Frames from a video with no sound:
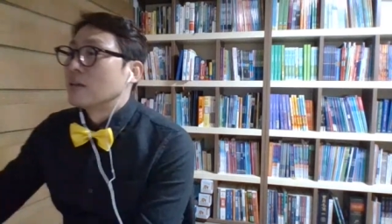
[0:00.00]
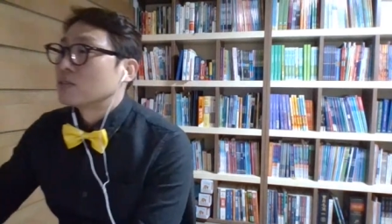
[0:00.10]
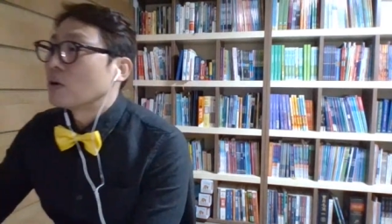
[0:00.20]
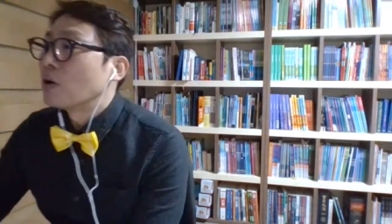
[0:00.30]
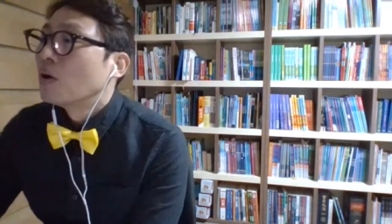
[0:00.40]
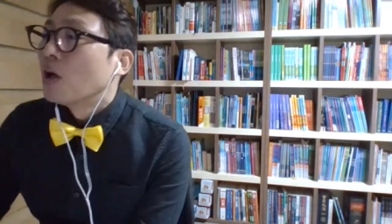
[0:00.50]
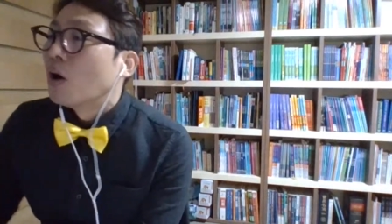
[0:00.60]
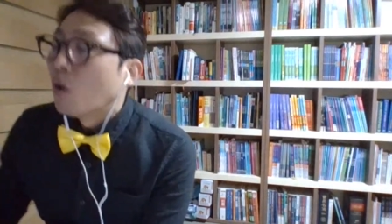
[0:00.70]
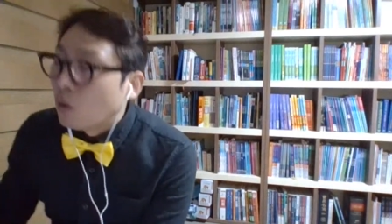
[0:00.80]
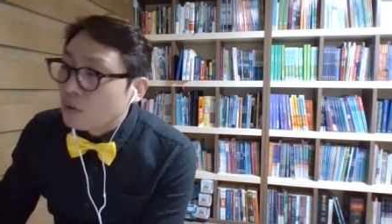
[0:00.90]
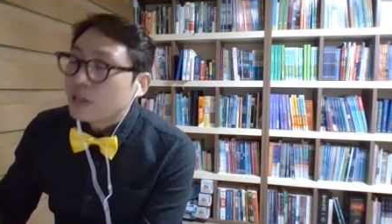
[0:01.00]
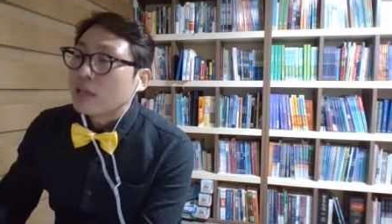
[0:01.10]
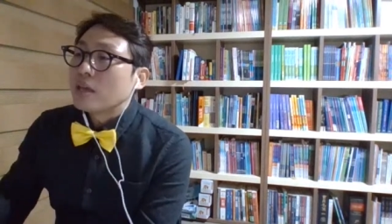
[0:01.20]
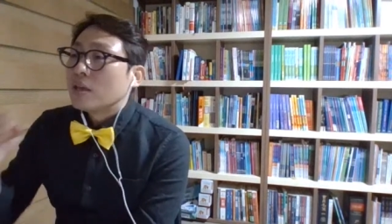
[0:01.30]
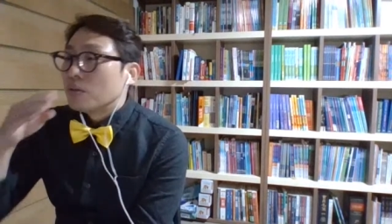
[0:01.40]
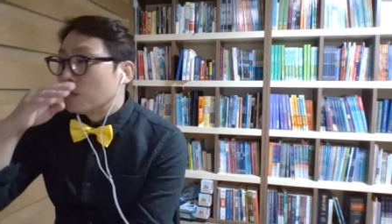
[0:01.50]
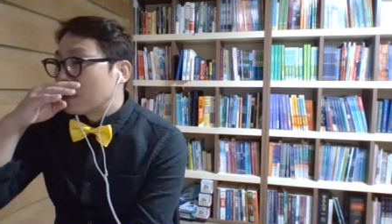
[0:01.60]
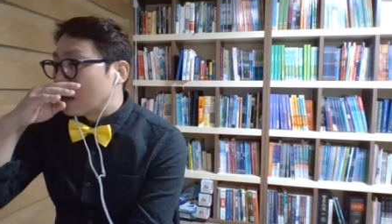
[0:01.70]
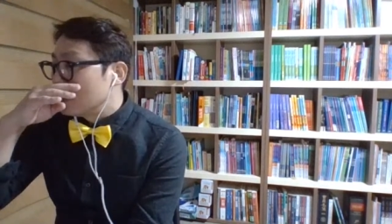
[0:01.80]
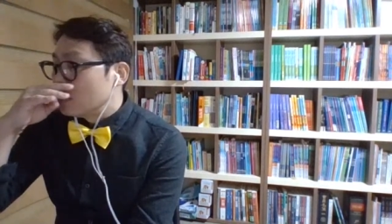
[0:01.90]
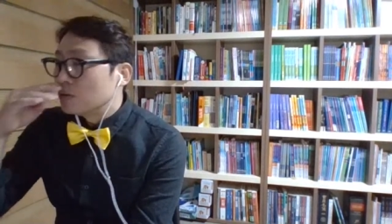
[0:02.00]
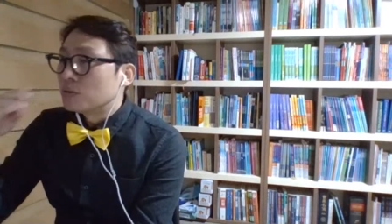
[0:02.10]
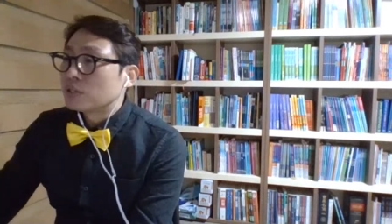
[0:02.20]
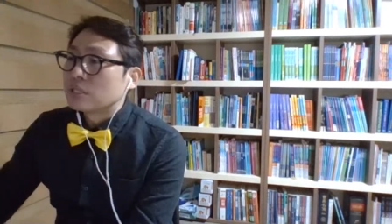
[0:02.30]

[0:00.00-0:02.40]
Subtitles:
So only you can use